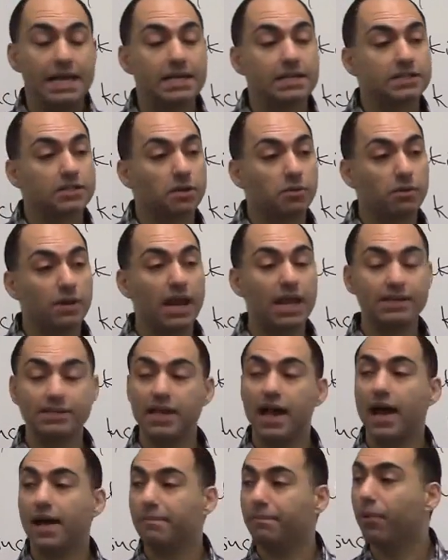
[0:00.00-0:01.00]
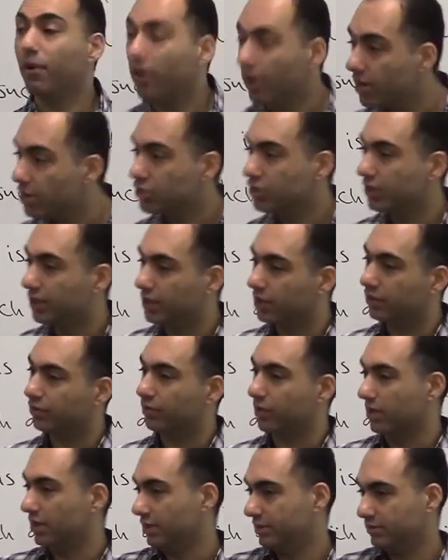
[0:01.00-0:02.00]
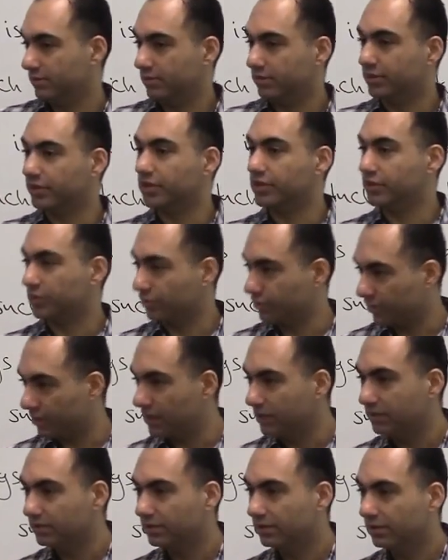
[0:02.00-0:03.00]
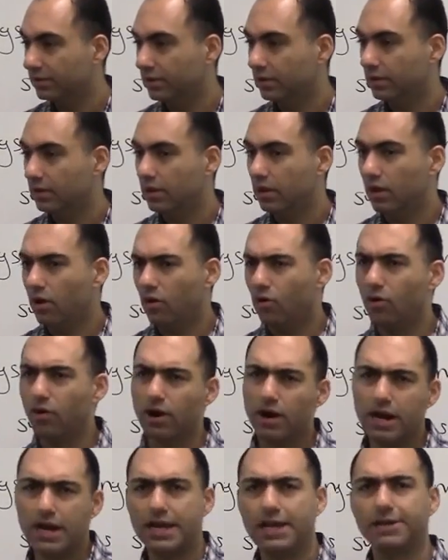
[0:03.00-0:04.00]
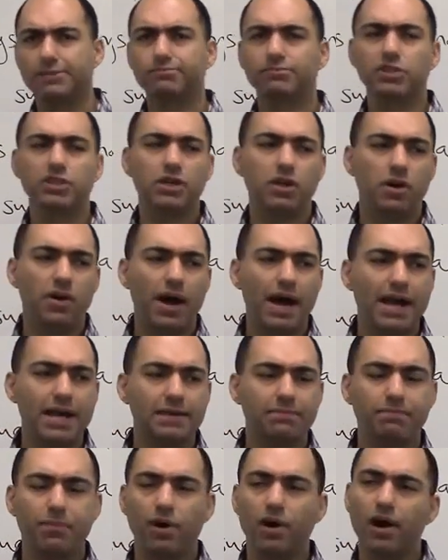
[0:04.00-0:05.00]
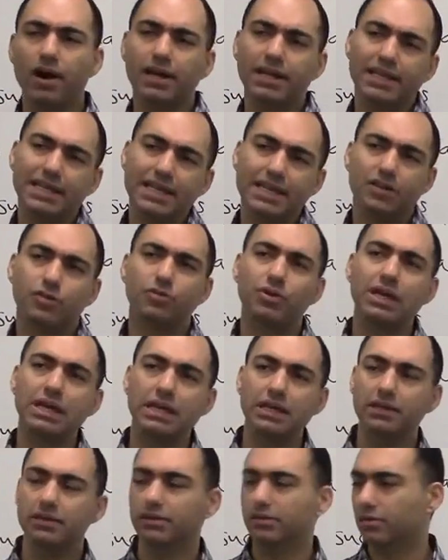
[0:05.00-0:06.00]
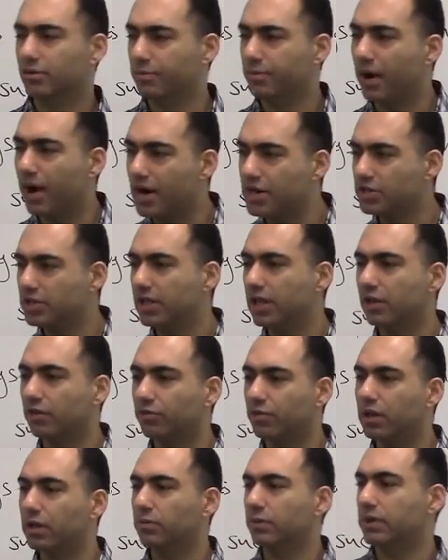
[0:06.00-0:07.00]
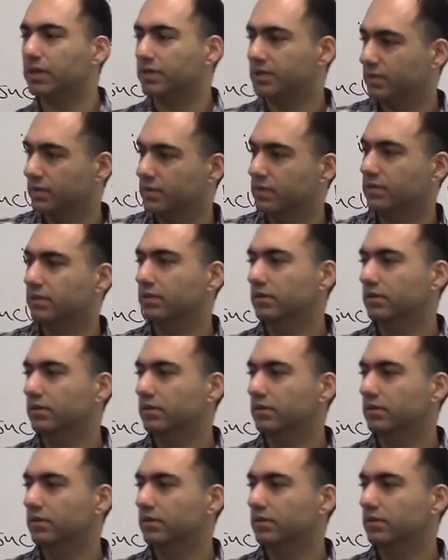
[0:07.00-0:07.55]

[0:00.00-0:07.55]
So when I say I partially agree or disagree, or I partly agree or partially agree with